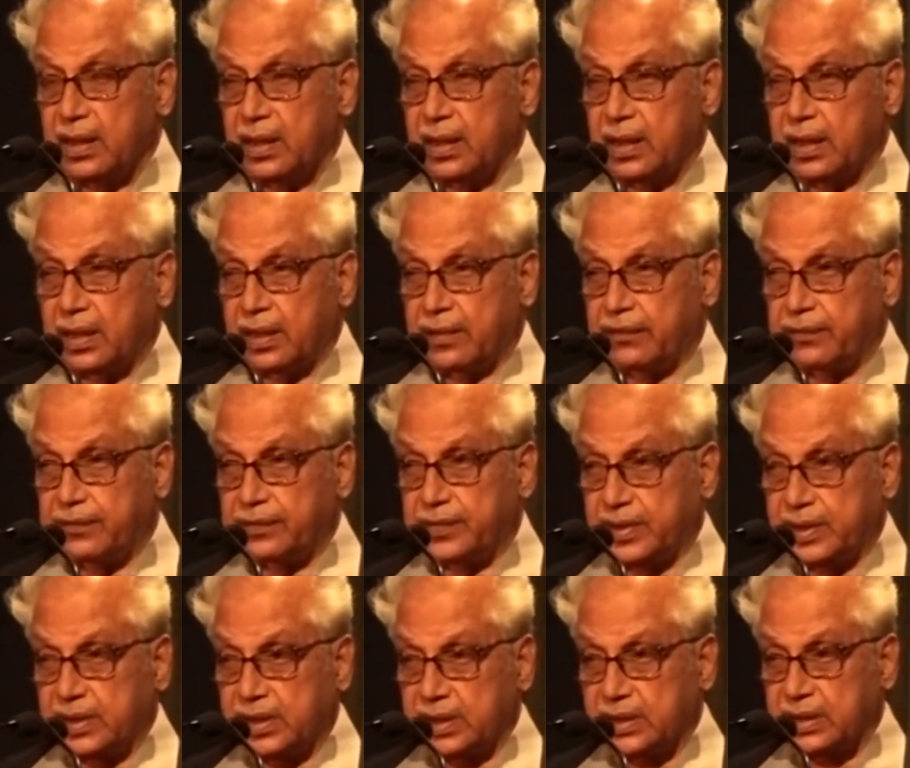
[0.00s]
uh,
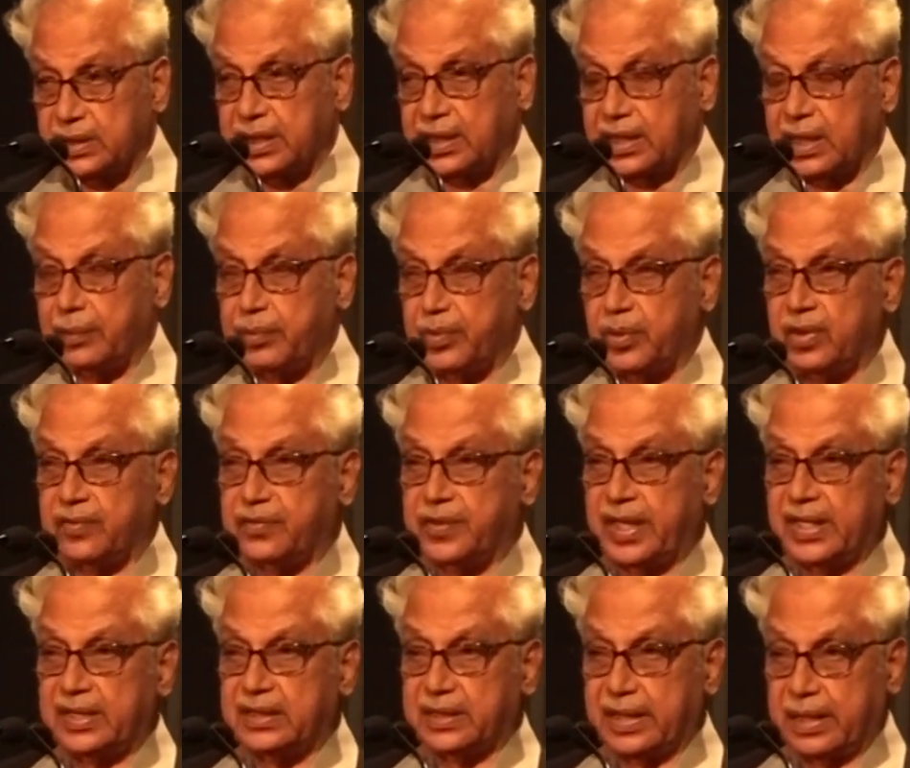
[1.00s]
just a couple of
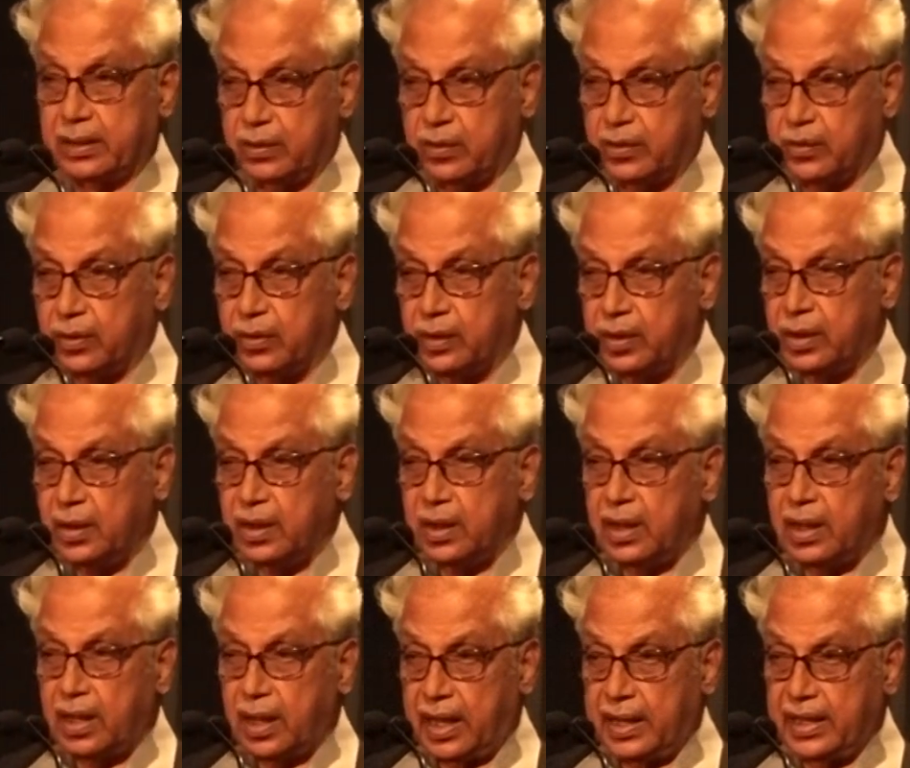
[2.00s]
days ago,
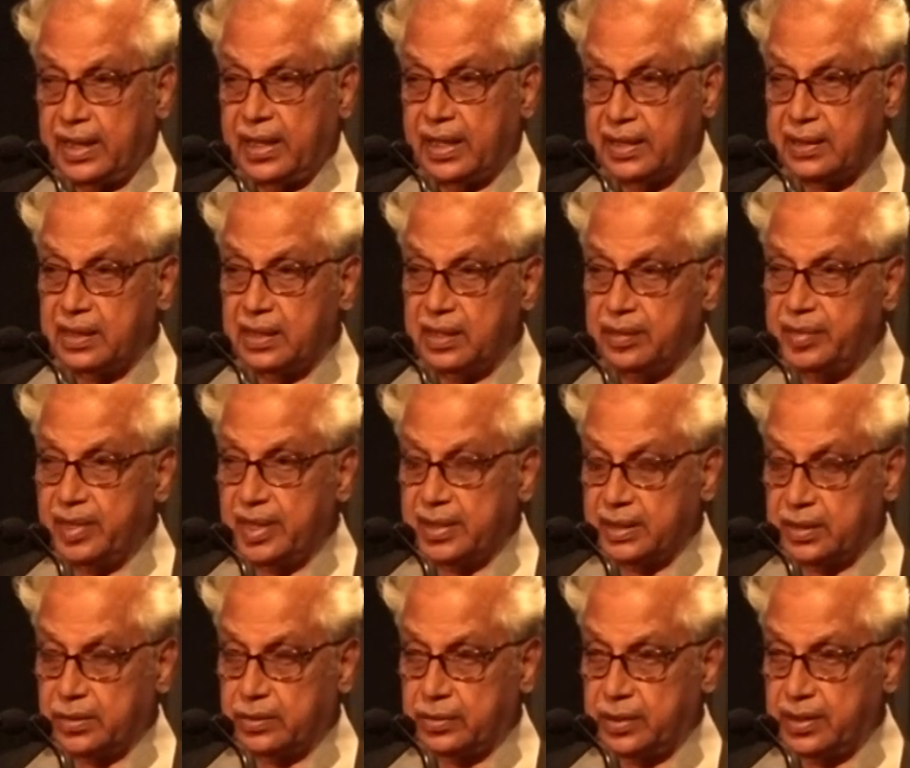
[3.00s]
I had the
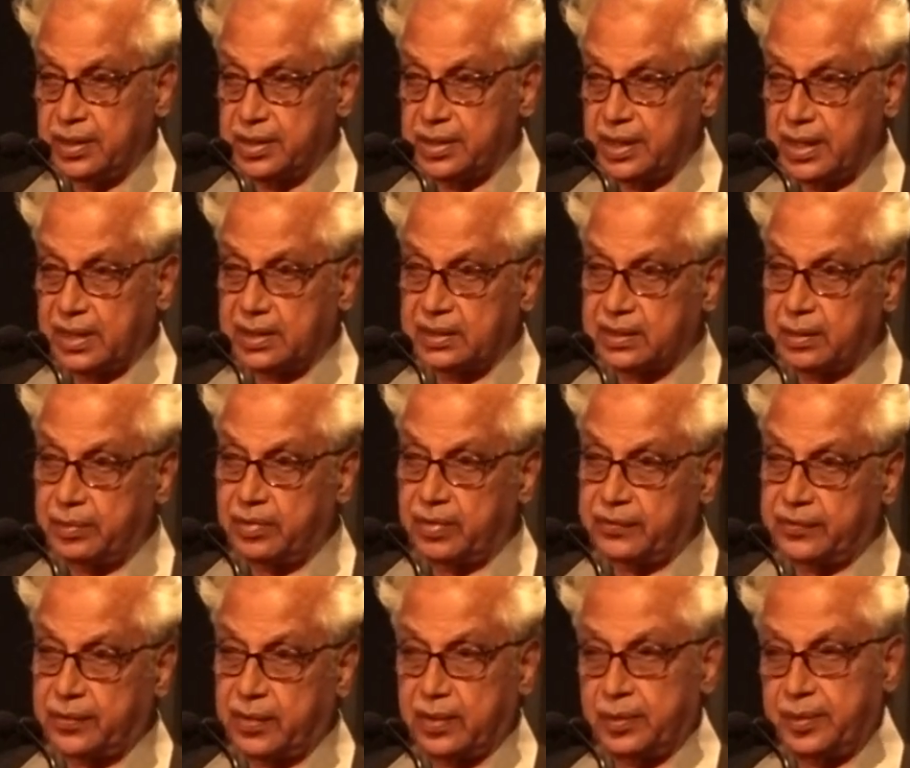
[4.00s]
liberty to instruct some
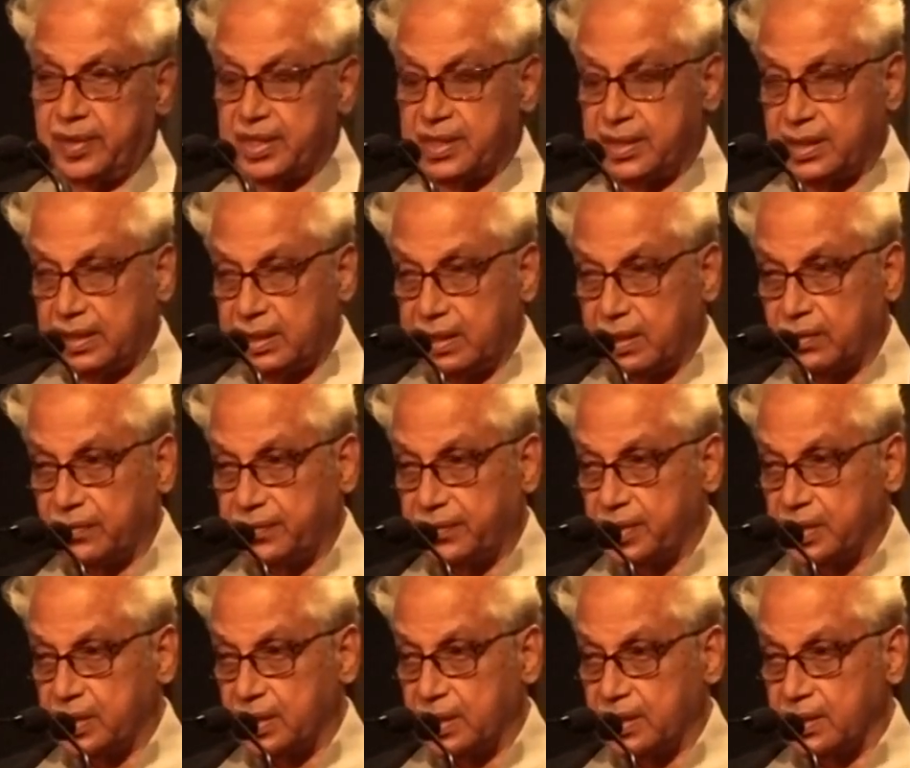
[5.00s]
of our very senior
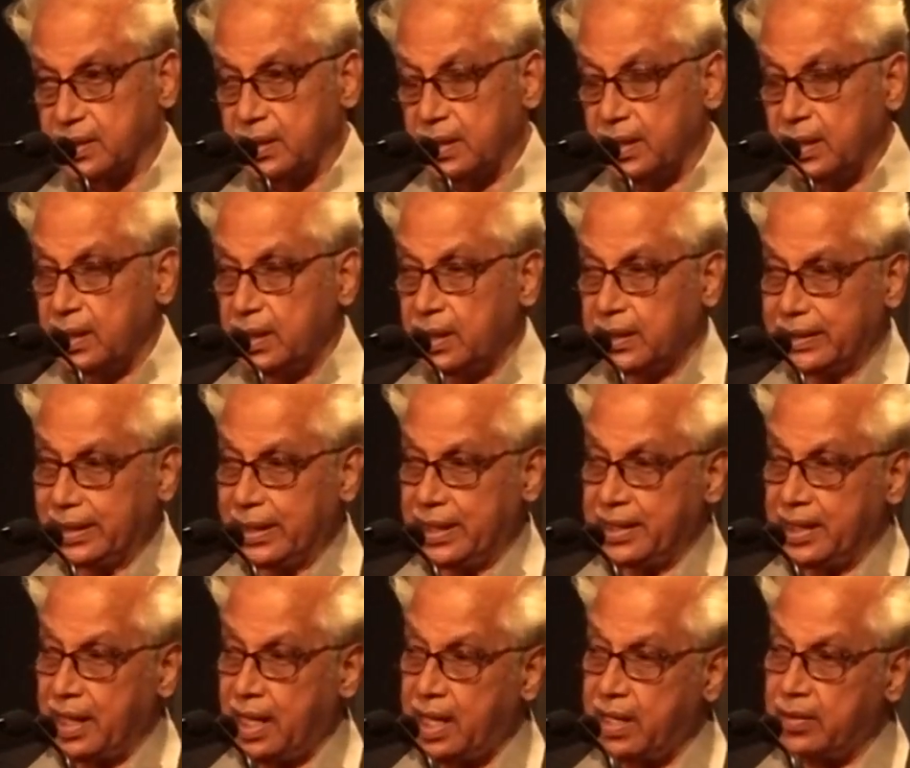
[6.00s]
officers. Then
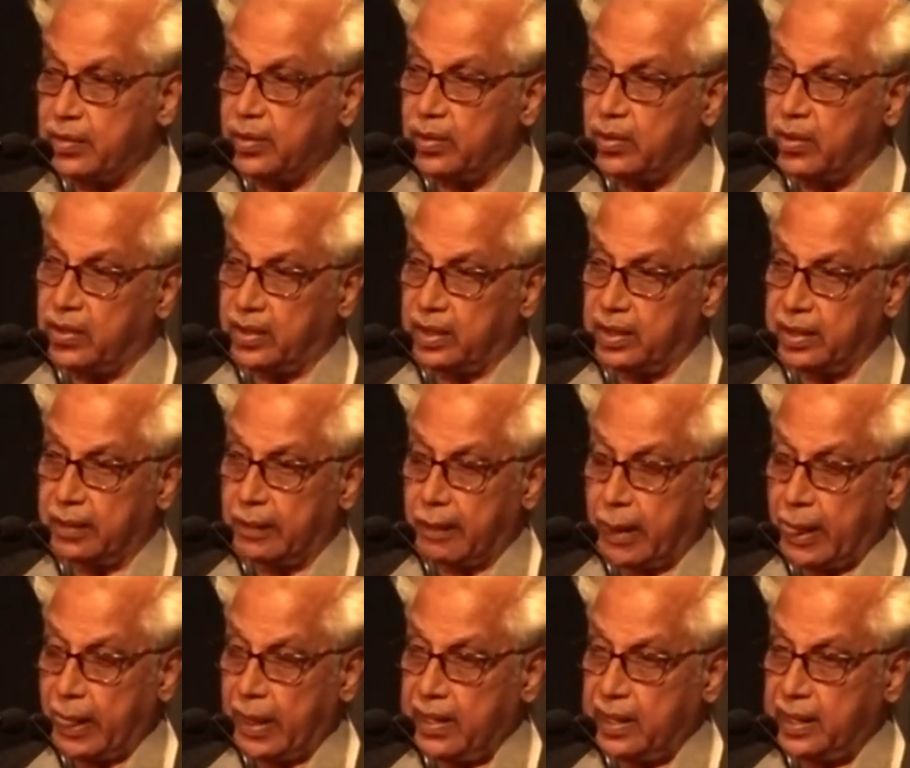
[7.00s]
now on,
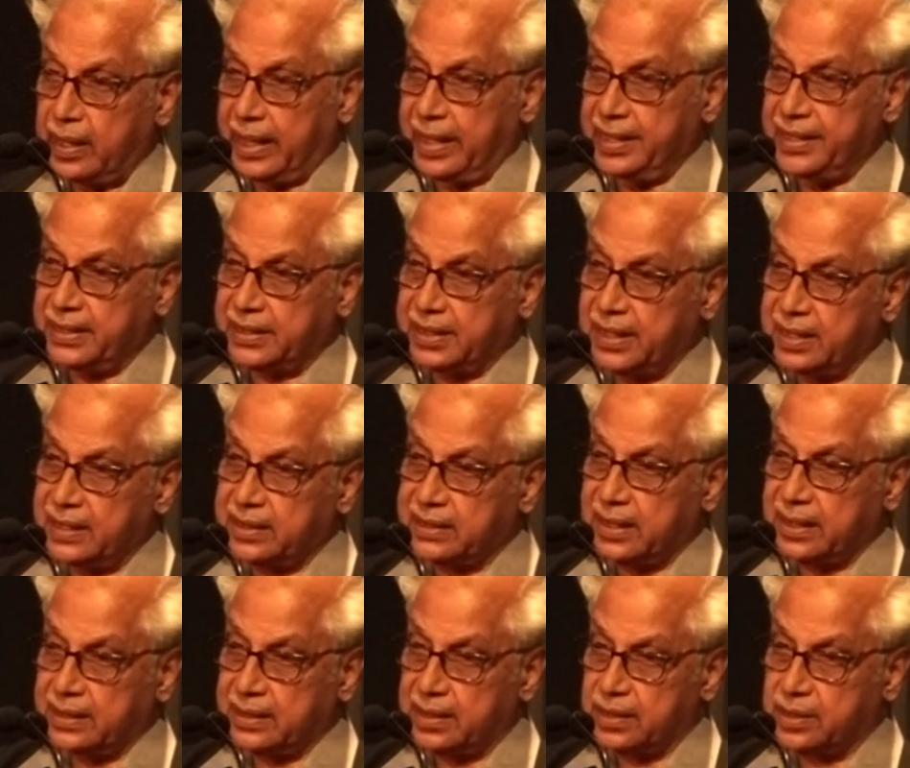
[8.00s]
anything
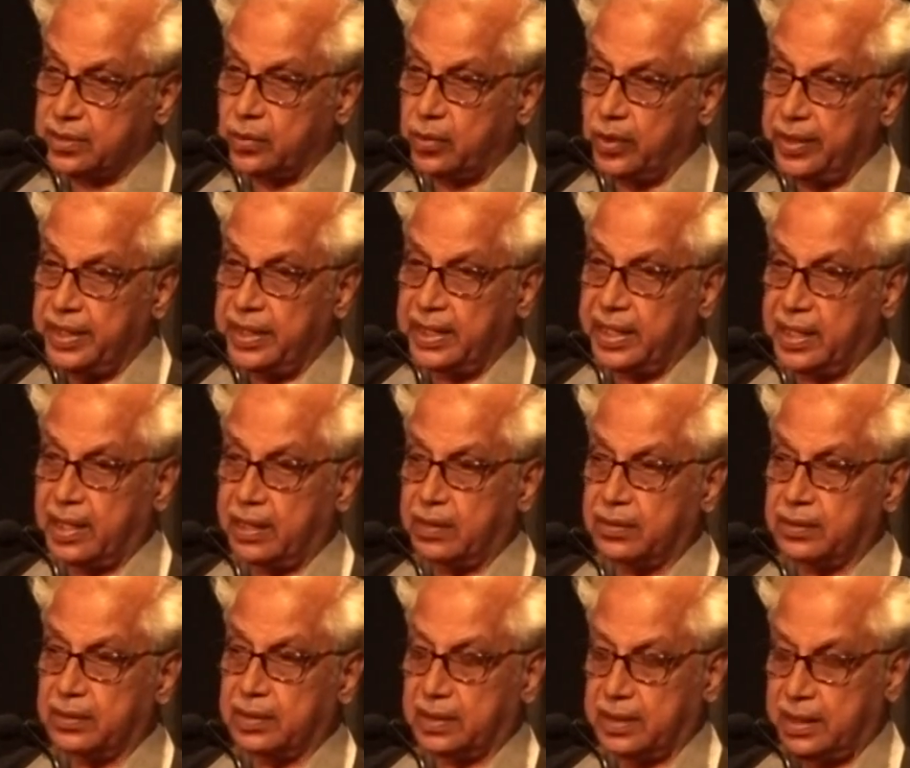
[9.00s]
that is going
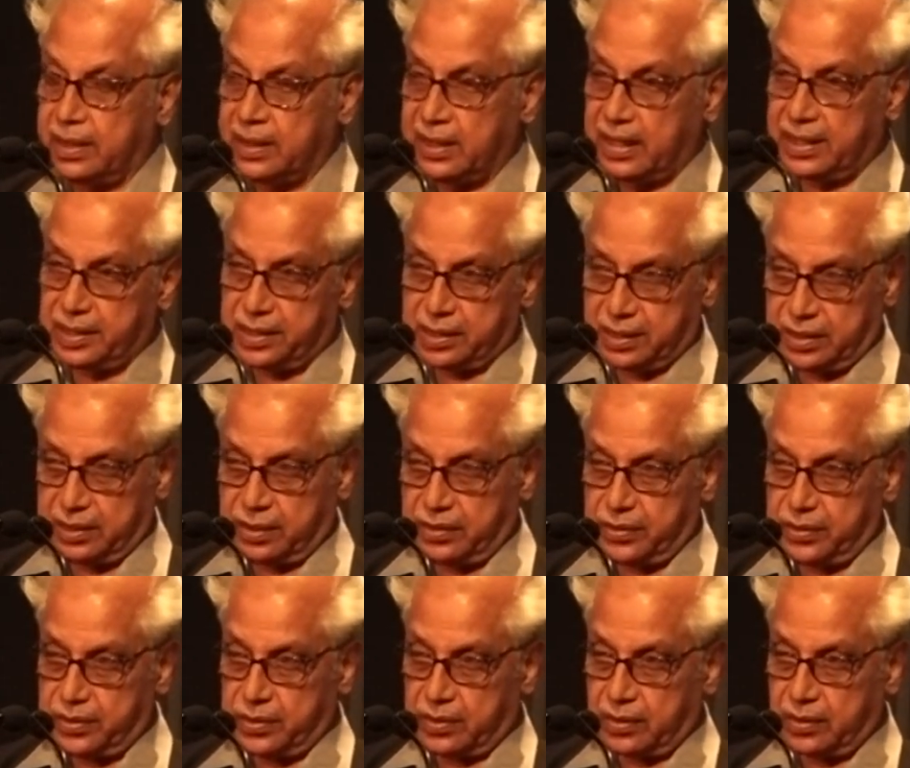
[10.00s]
around in the
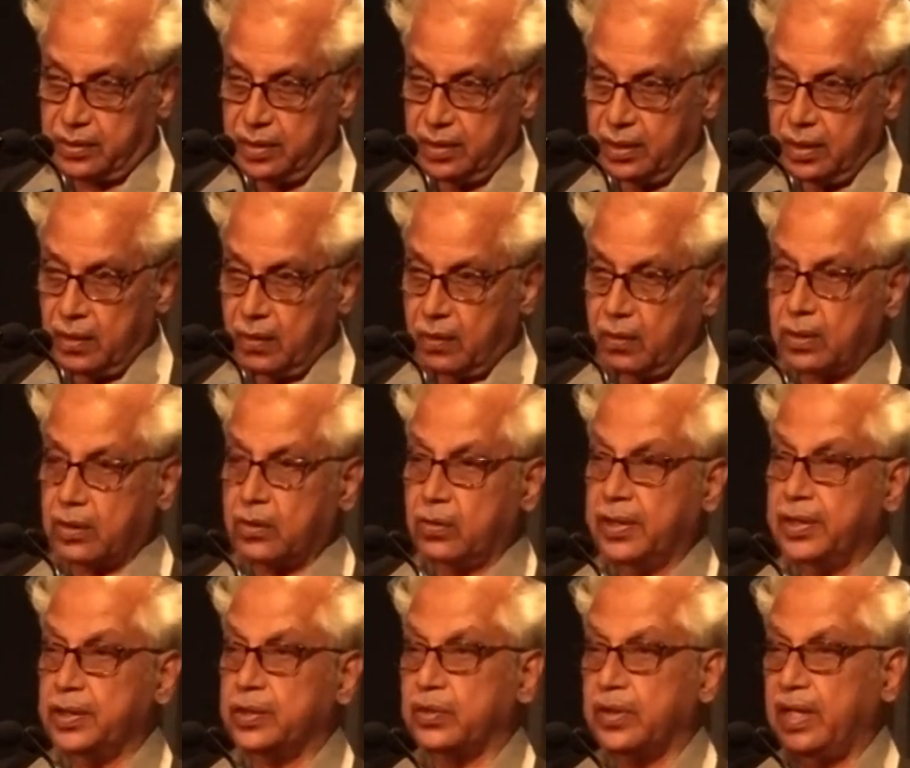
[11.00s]
institution or
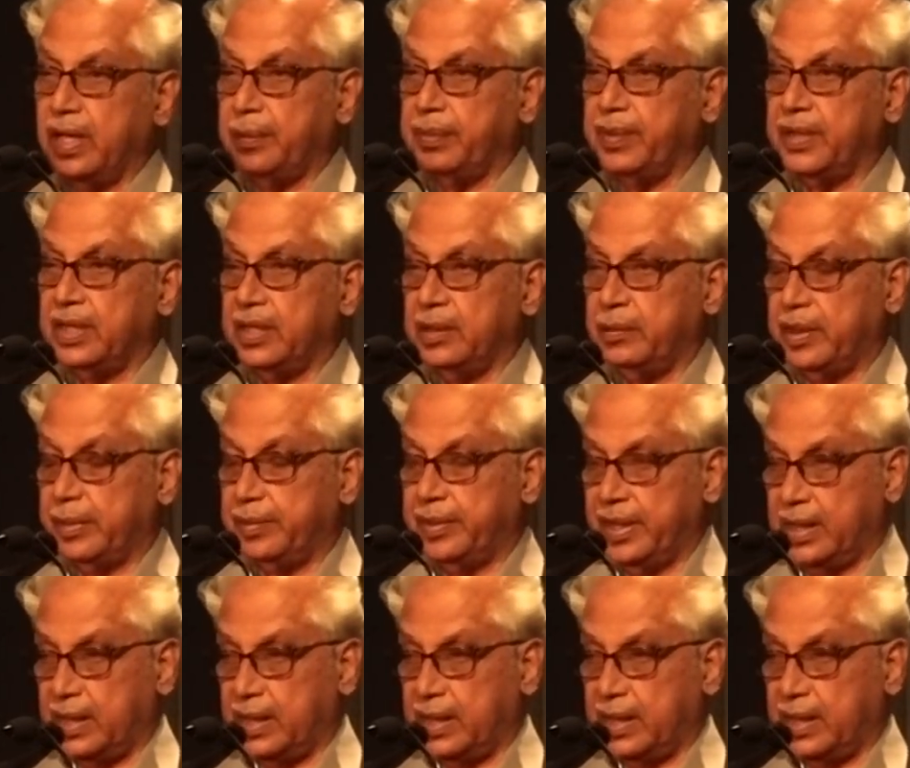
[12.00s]
going to happen in maybe